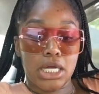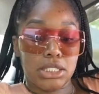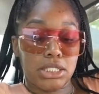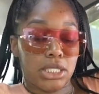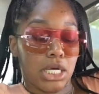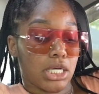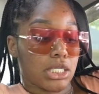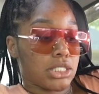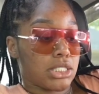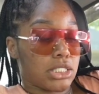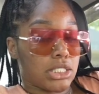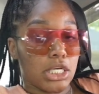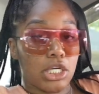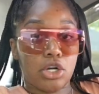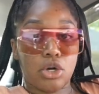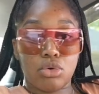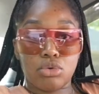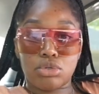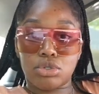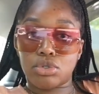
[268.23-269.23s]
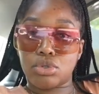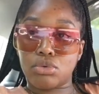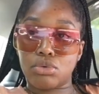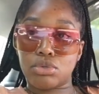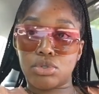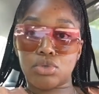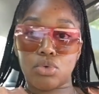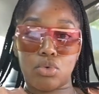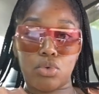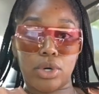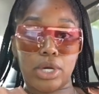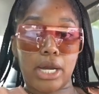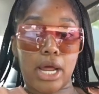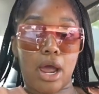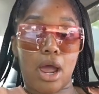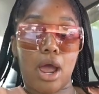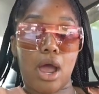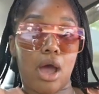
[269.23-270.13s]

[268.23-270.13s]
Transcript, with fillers: tuxedo suits on